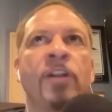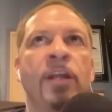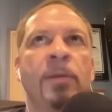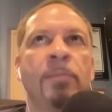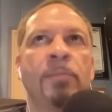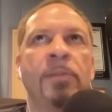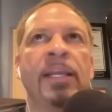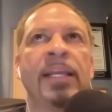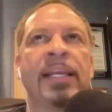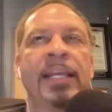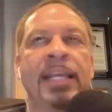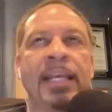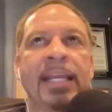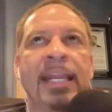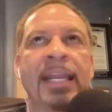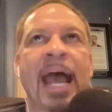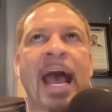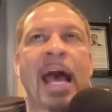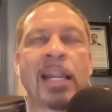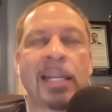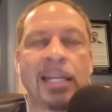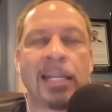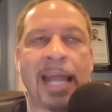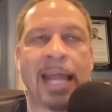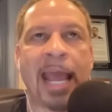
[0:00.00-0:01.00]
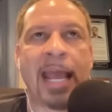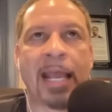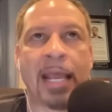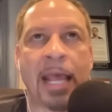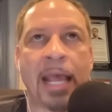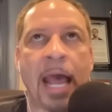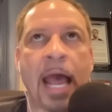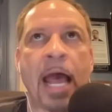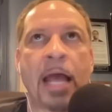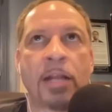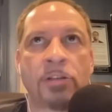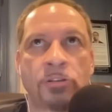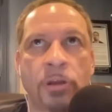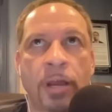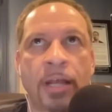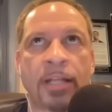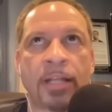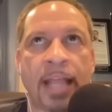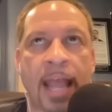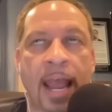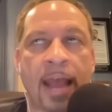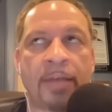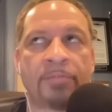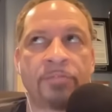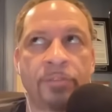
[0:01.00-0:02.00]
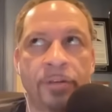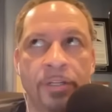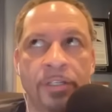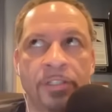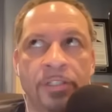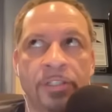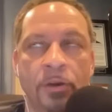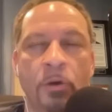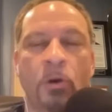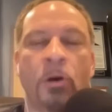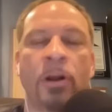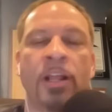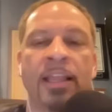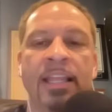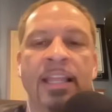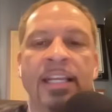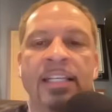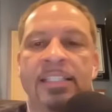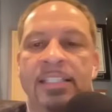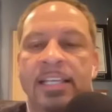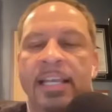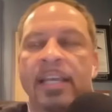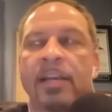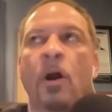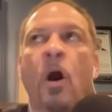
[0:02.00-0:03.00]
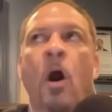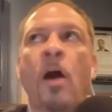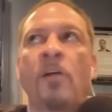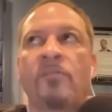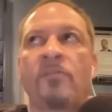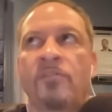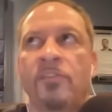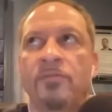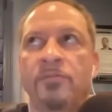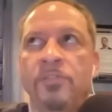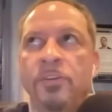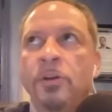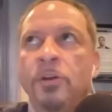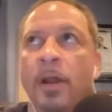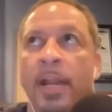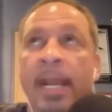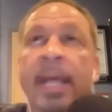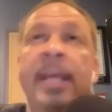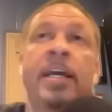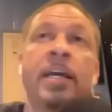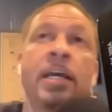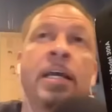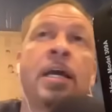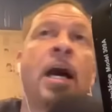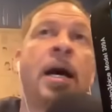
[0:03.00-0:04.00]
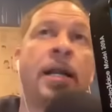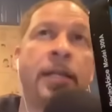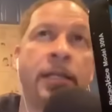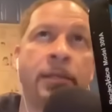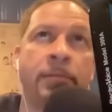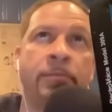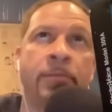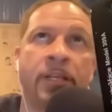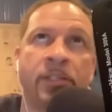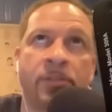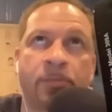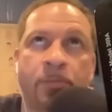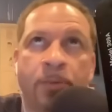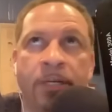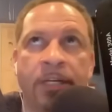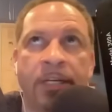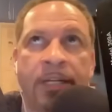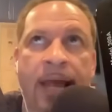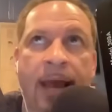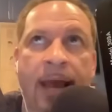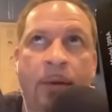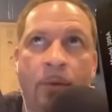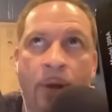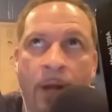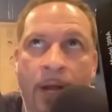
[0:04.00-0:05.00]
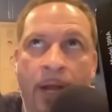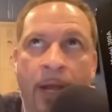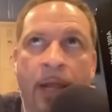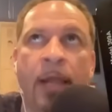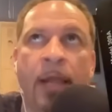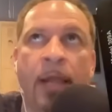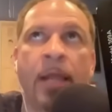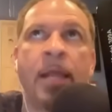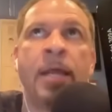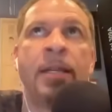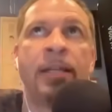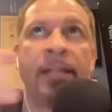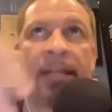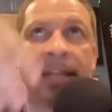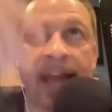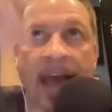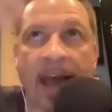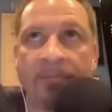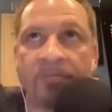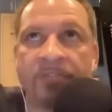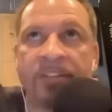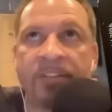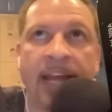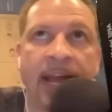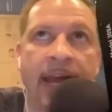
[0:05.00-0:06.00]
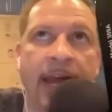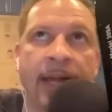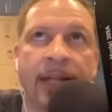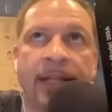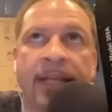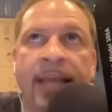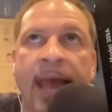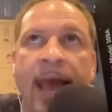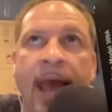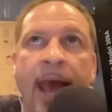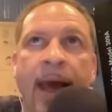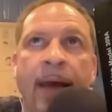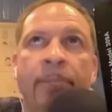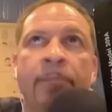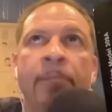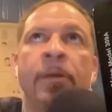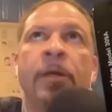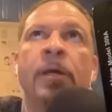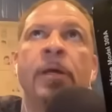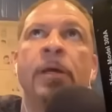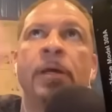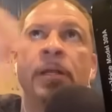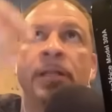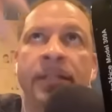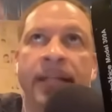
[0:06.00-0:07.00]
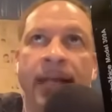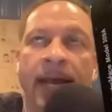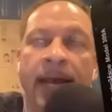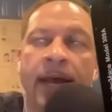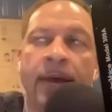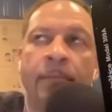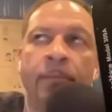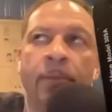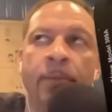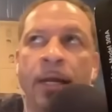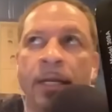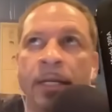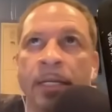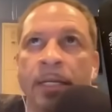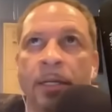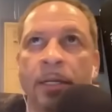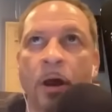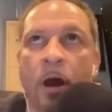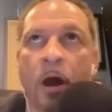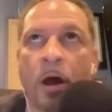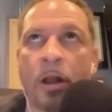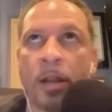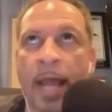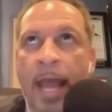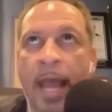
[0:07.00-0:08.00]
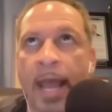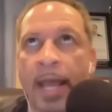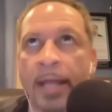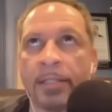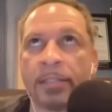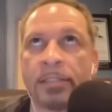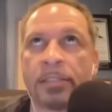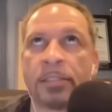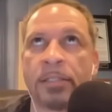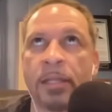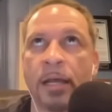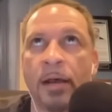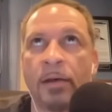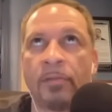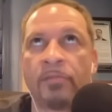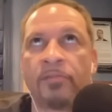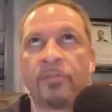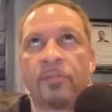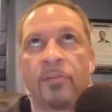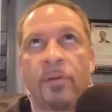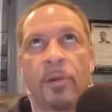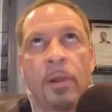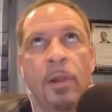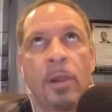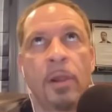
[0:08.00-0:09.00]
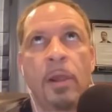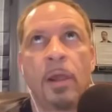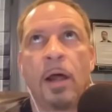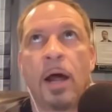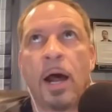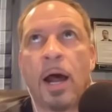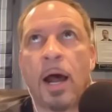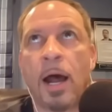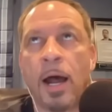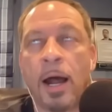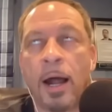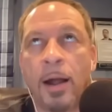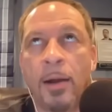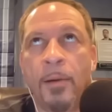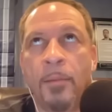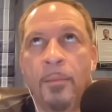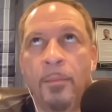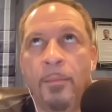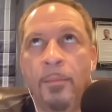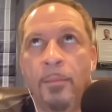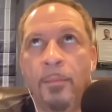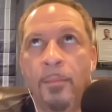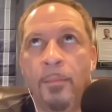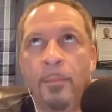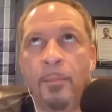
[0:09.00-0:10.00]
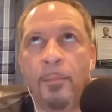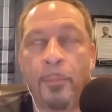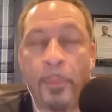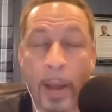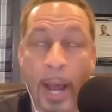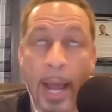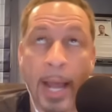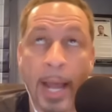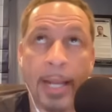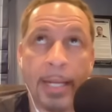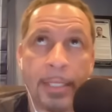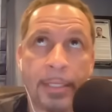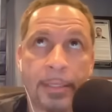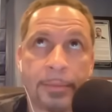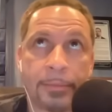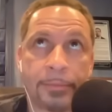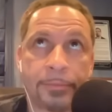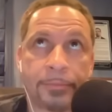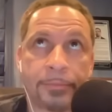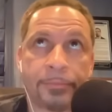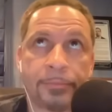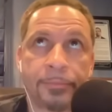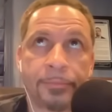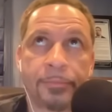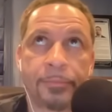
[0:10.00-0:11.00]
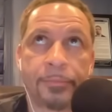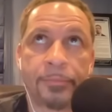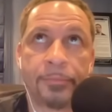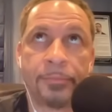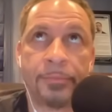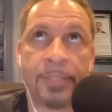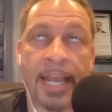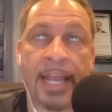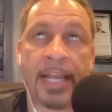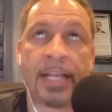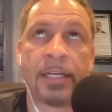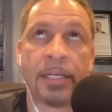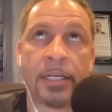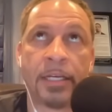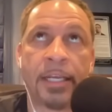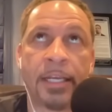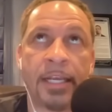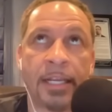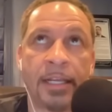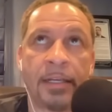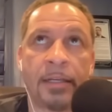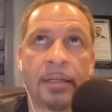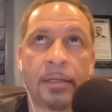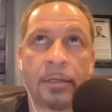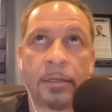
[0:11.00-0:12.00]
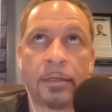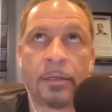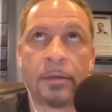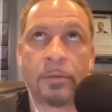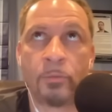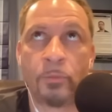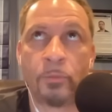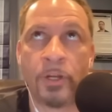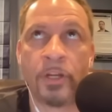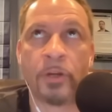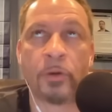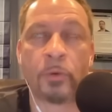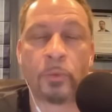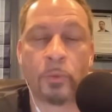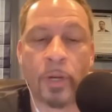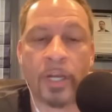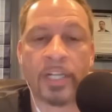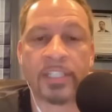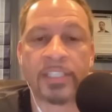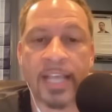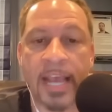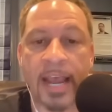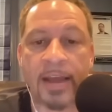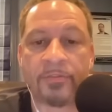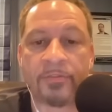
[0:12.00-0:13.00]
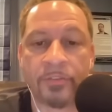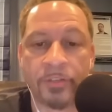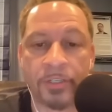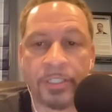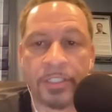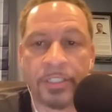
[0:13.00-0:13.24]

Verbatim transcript: them to get out of that contract after this, or at least get off of. You know, they could cut him. Let's put it that way. They'd have a dead cap, dead money, and all that stuff. Um, but they could get rid of Russ after